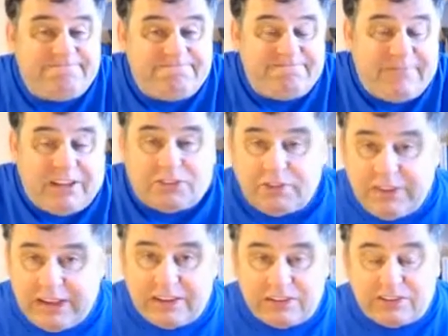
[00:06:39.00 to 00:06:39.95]

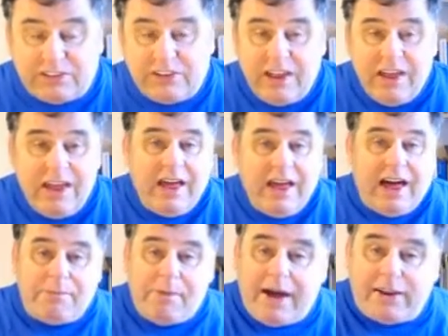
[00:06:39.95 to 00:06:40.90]
intervenes.
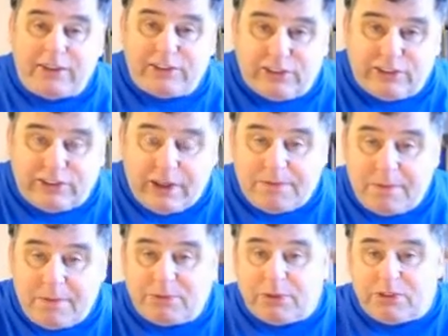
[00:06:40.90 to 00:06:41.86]
I manage the
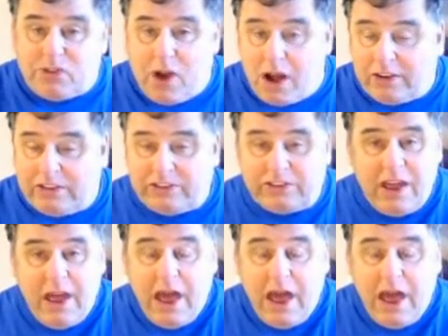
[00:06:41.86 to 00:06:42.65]
symptoms with drugs.